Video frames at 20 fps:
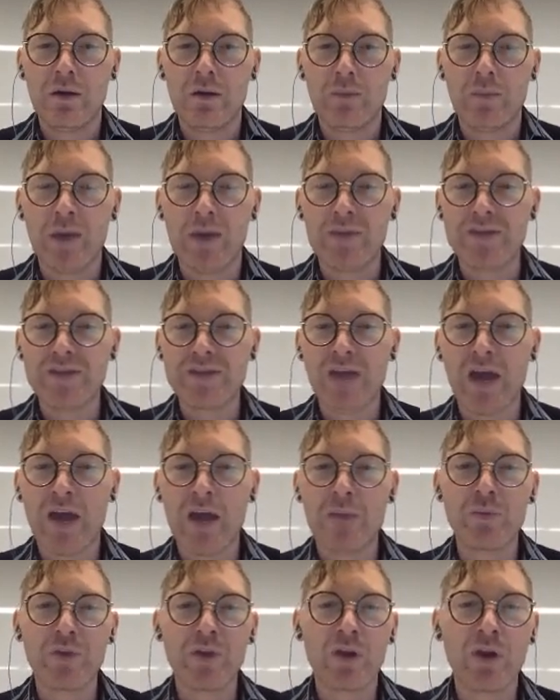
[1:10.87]
by the
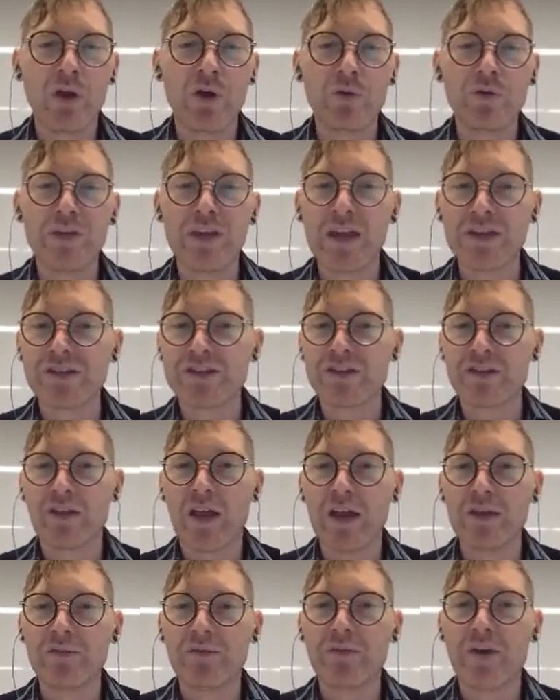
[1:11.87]
time the code gets to
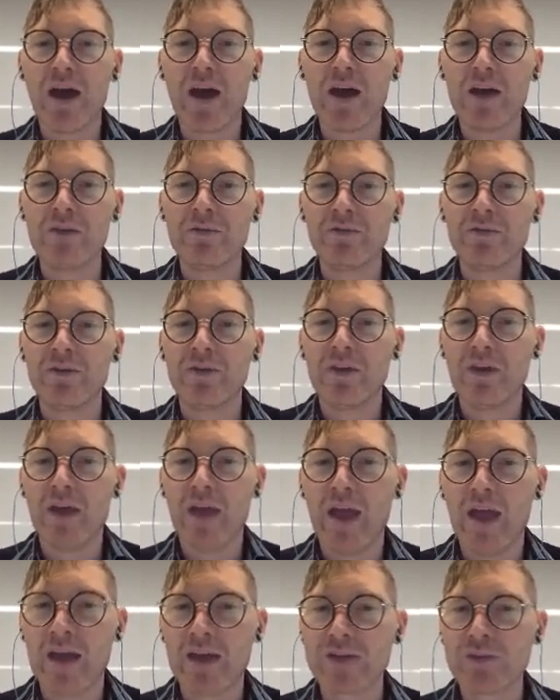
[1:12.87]
line 5,
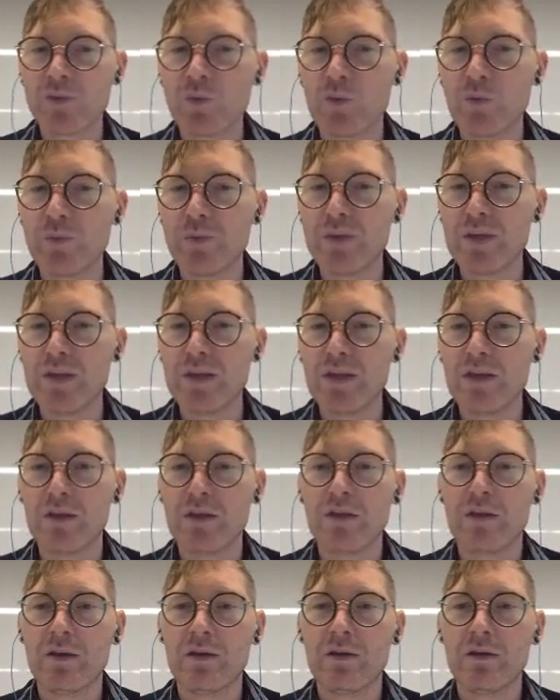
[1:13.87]
X will be
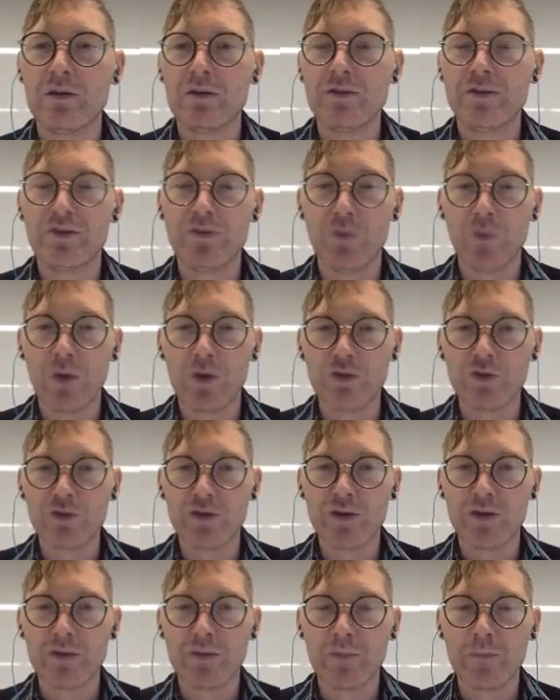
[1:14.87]

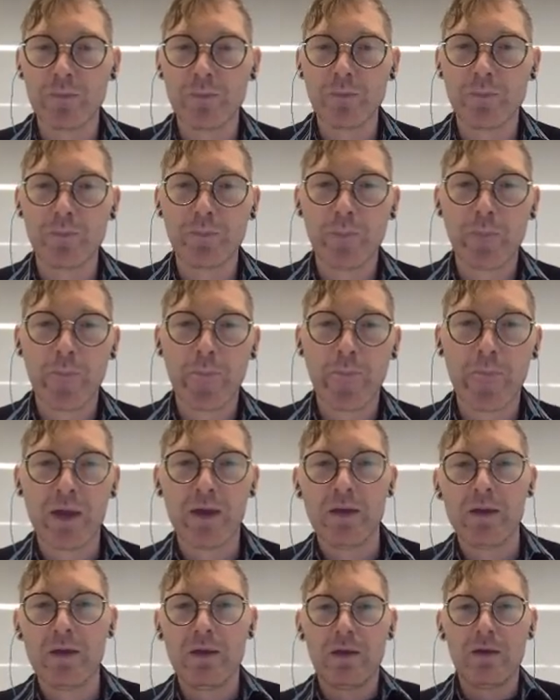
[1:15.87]
200.
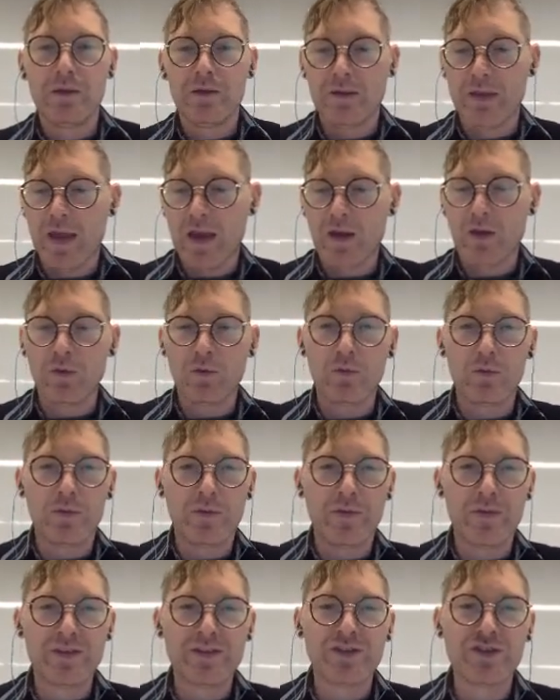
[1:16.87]
Now,
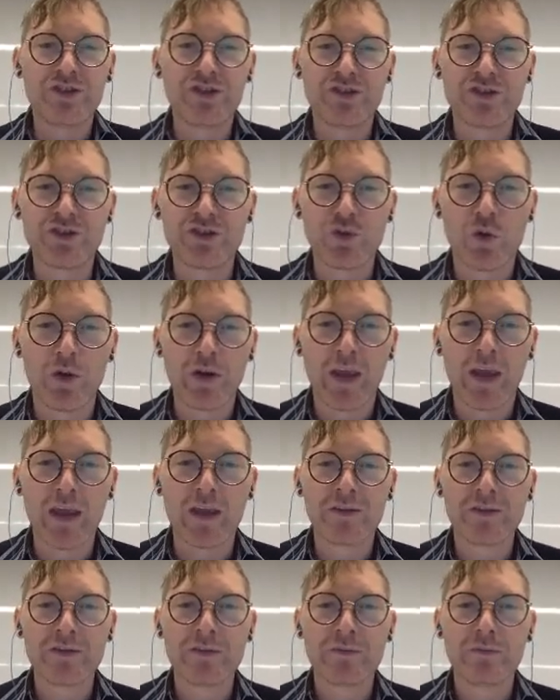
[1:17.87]
this is just a
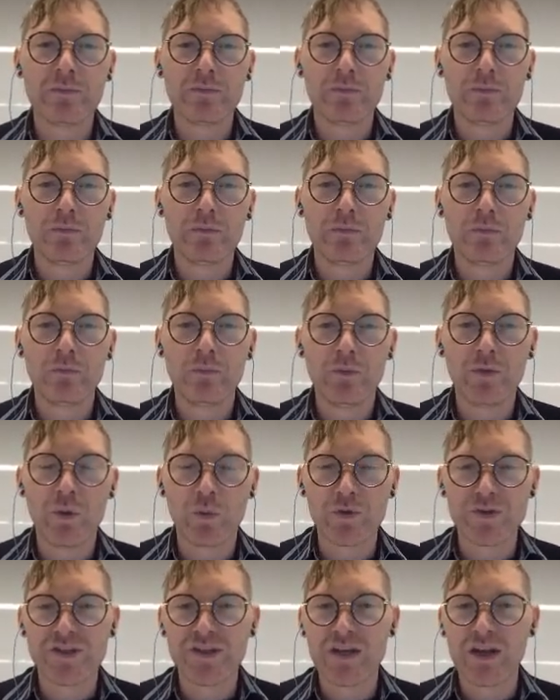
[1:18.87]
shorthand that
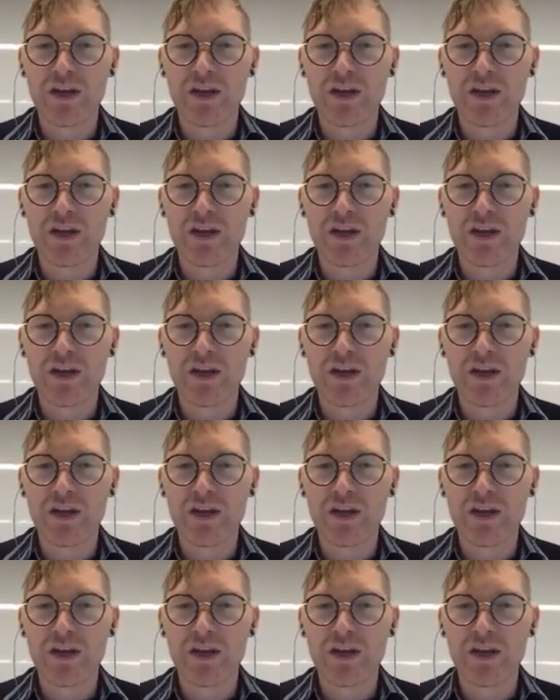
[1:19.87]
we're seeing